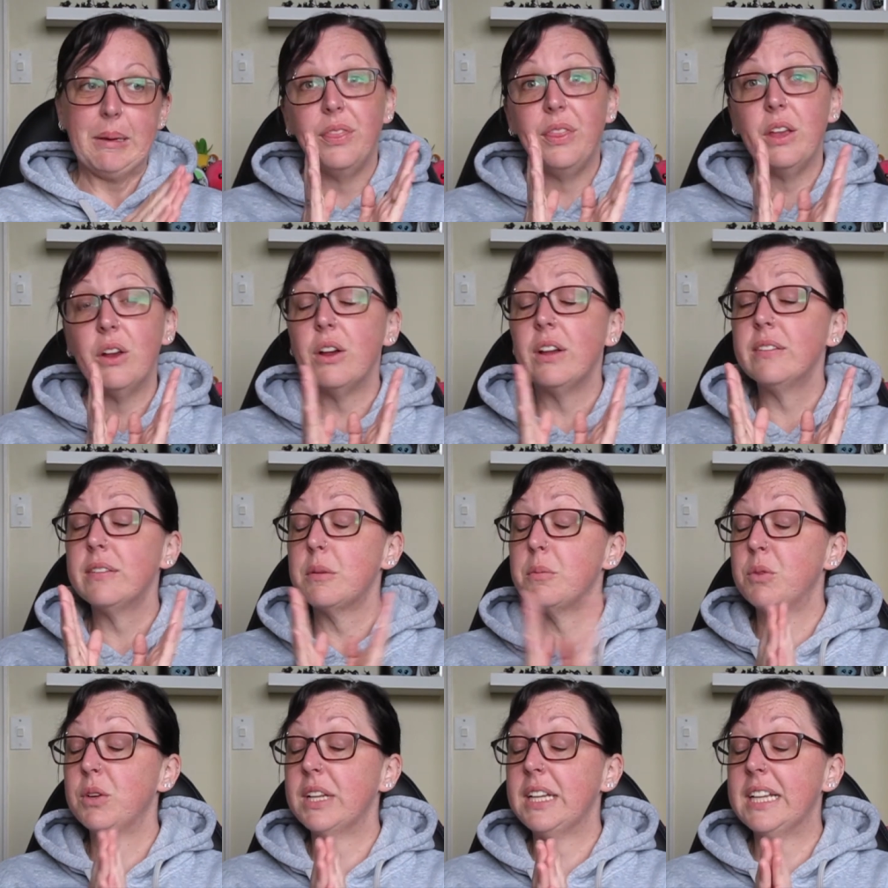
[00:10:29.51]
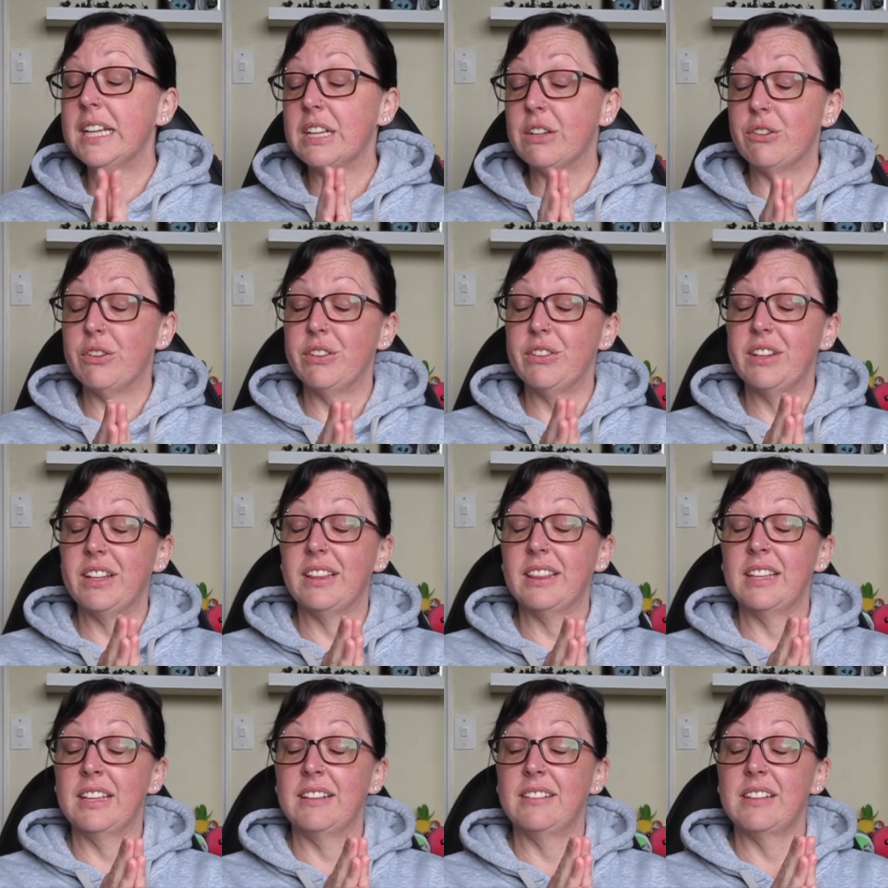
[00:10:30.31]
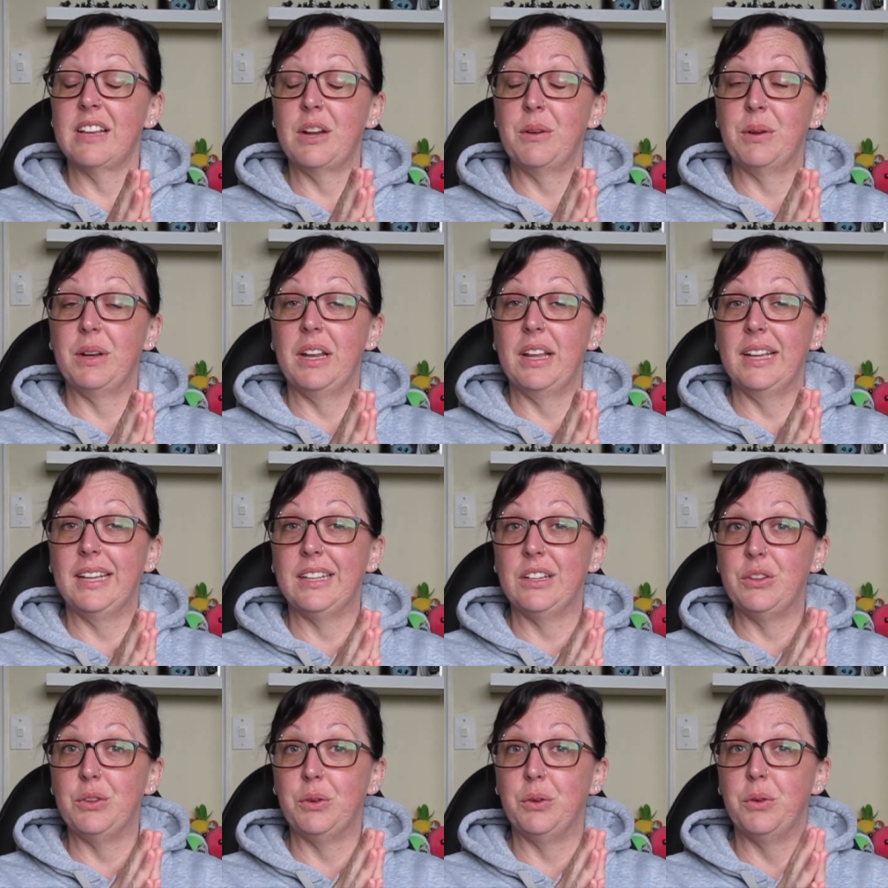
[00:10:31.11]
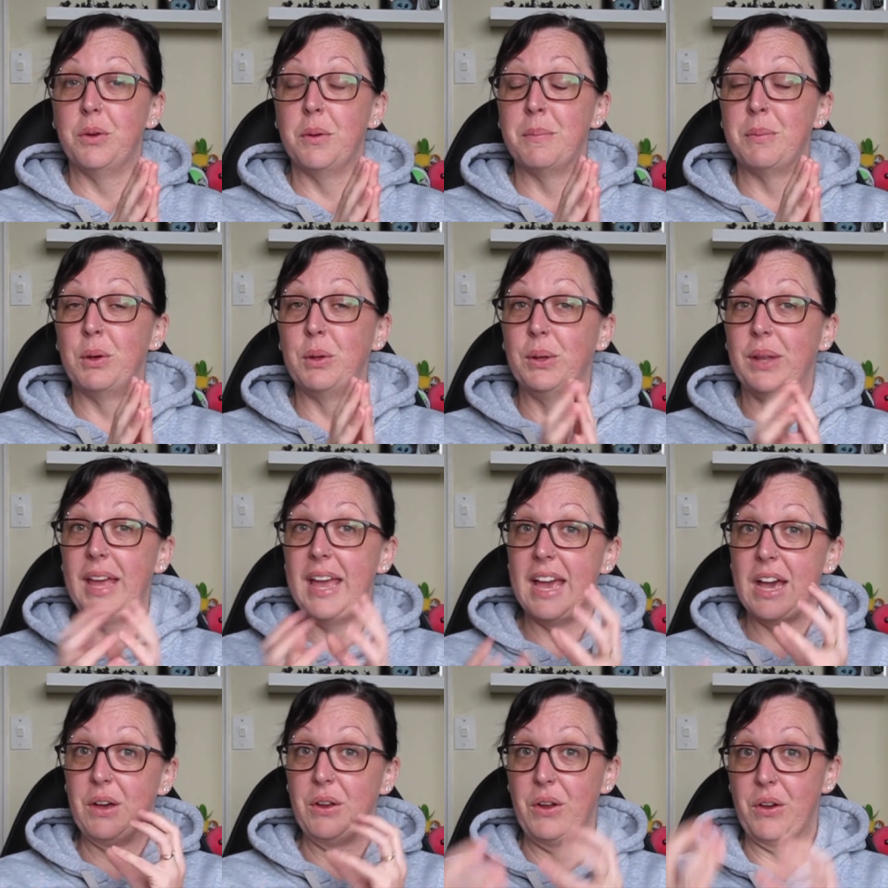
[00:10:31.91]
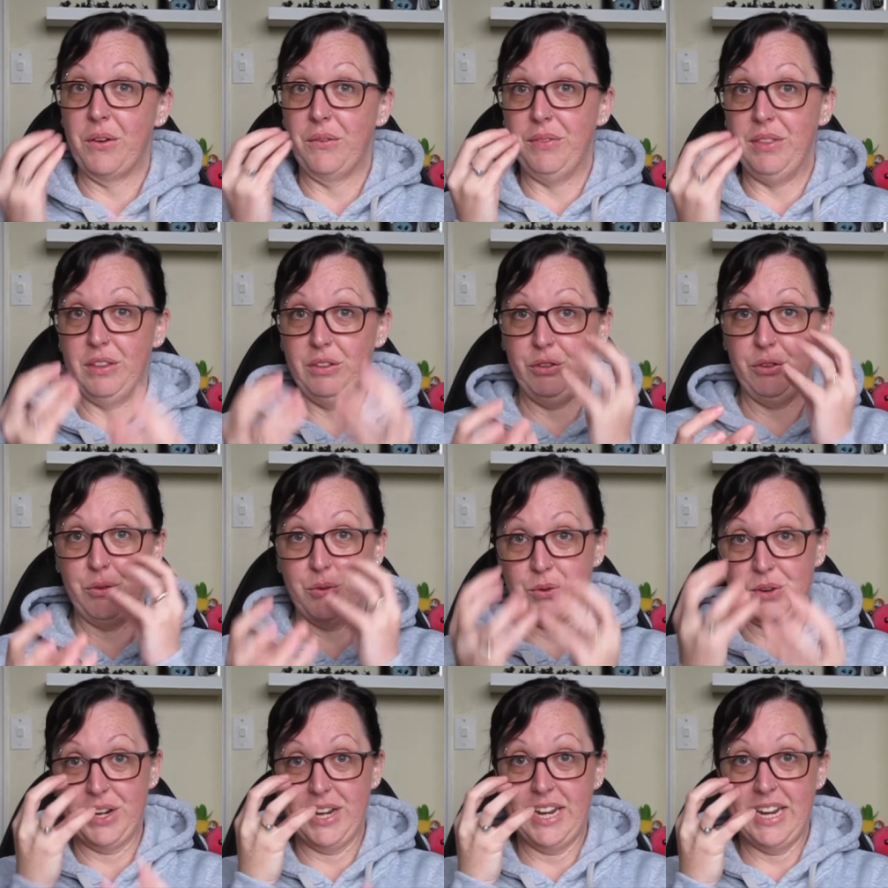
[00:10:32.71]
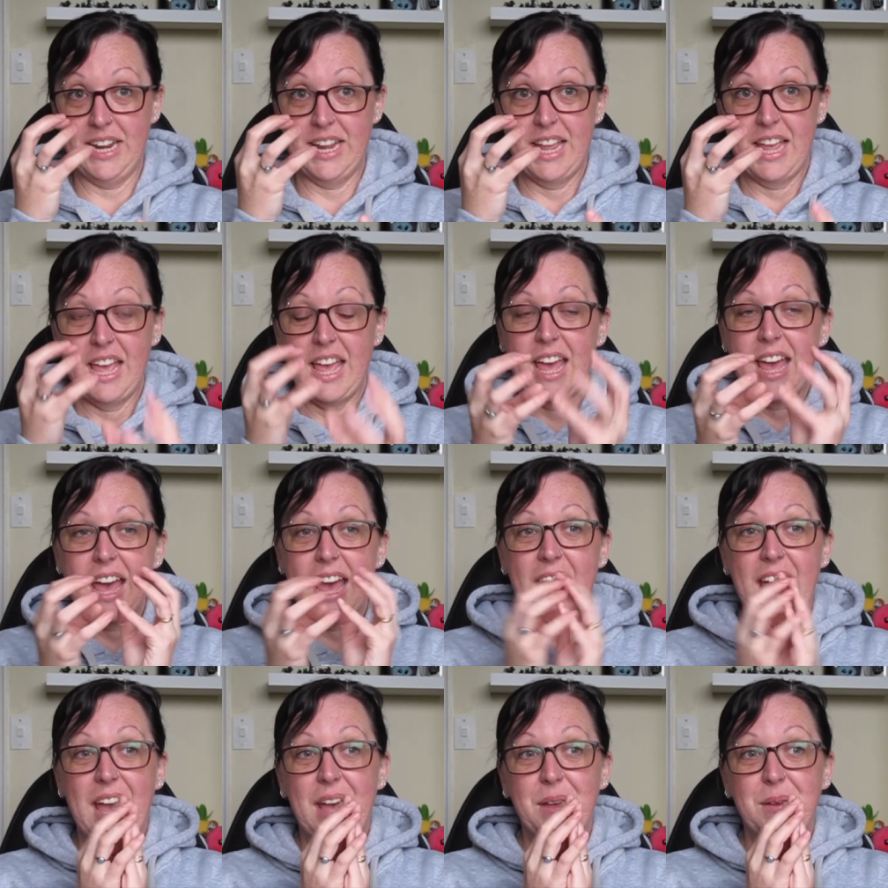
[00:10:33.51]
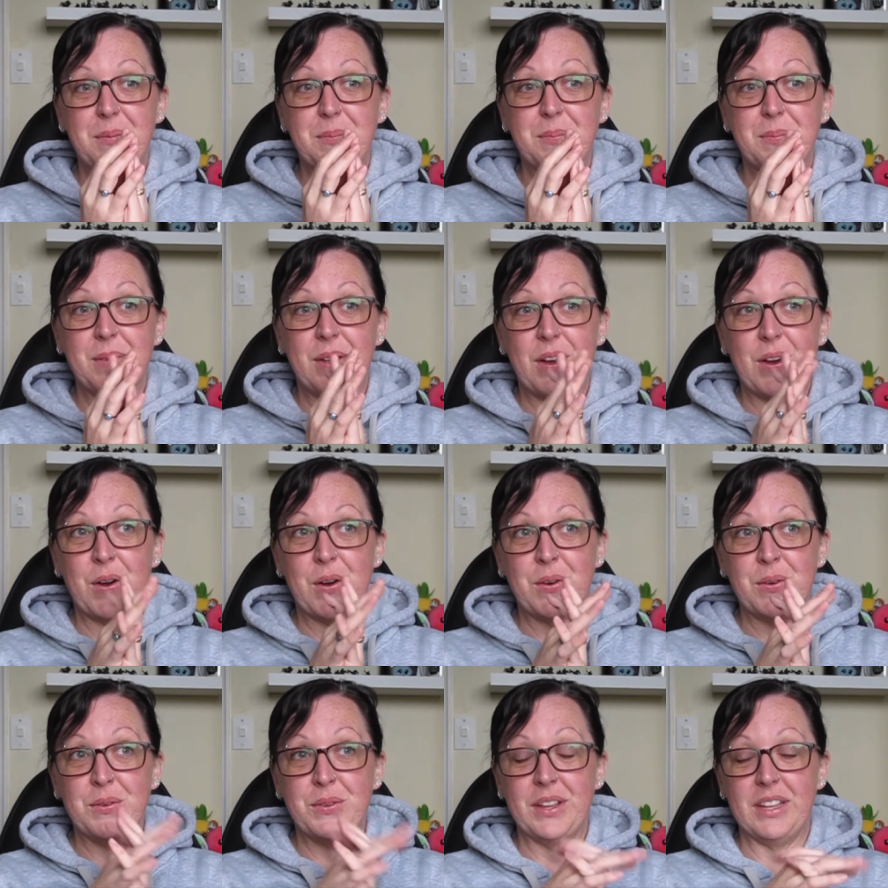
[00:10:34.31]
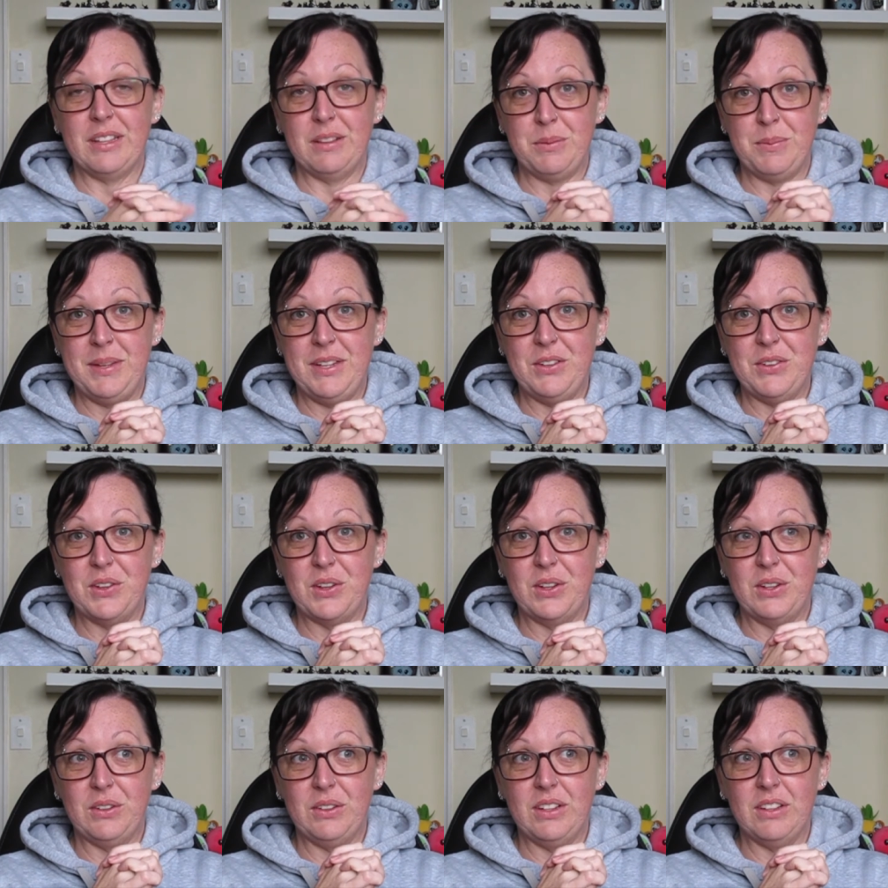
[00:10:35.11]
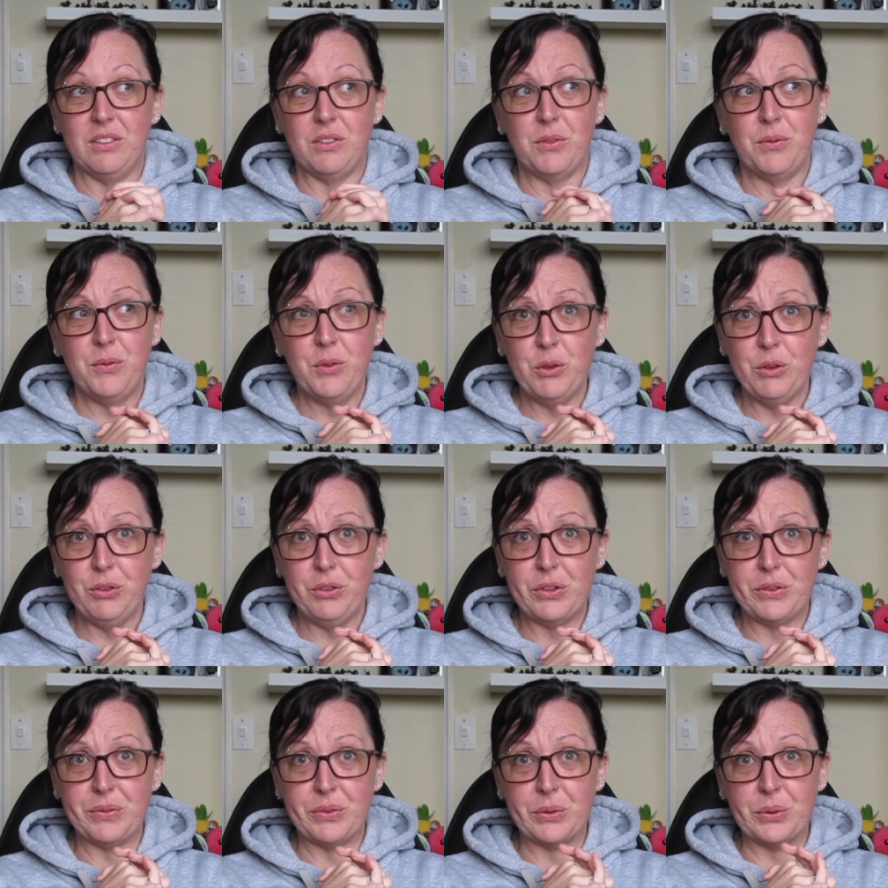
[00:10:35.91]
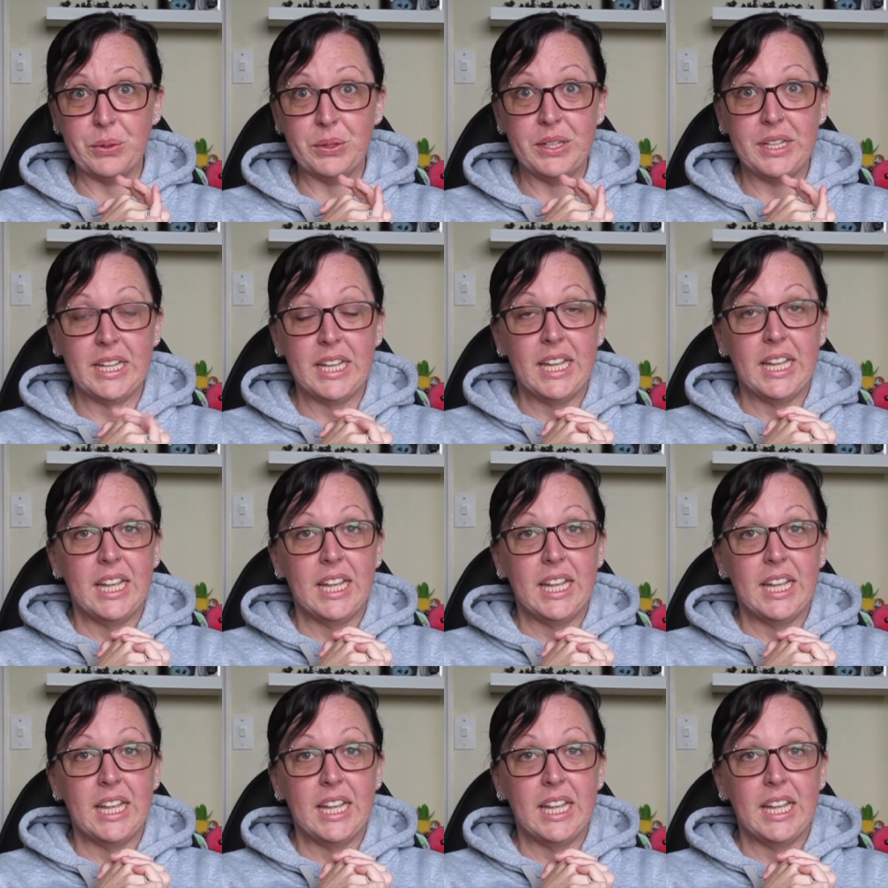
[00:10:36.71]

There are some really interesting things I would like to pull out of the story um, of his mental illness. First of all,